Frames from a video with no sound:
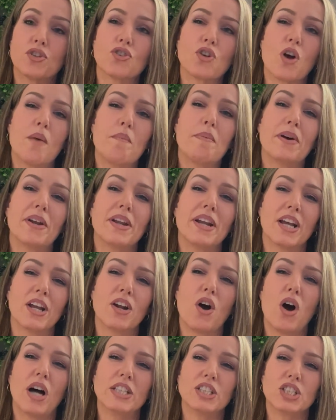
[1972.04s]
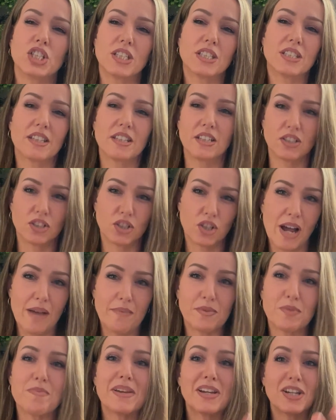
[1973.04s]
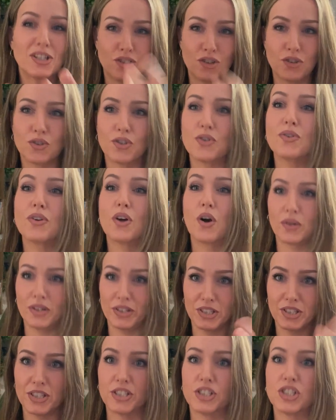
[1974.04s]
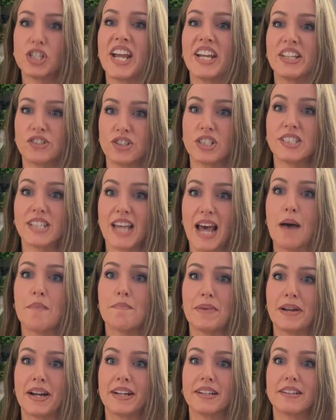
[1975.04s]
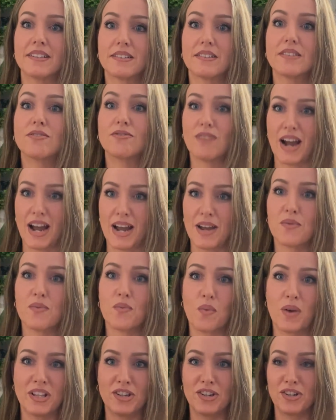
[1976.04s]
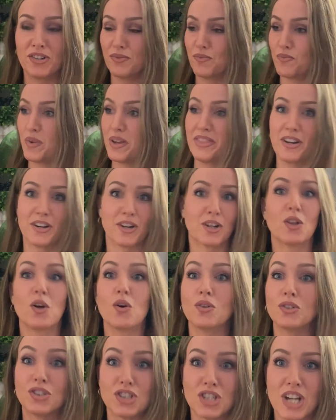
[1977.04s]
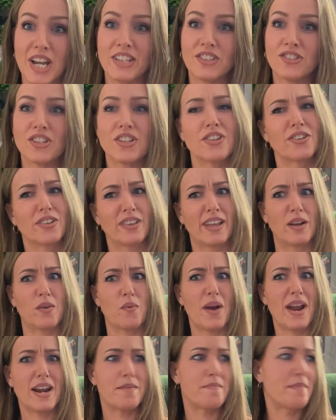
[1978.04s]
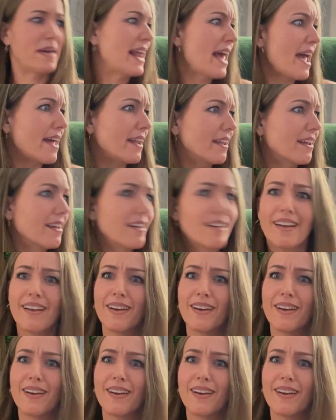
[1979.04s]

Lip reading: to start putting it on just little times because you do notice the changes happening, right? When their clothes change and you're like, wait a minute,